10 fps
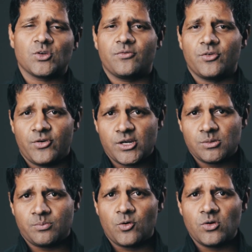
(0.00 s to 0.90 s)
of
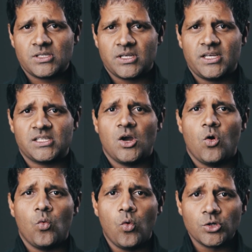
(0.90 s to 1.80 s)
refreshment points is
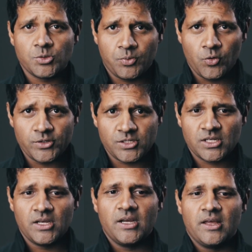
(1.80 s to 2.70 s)
water points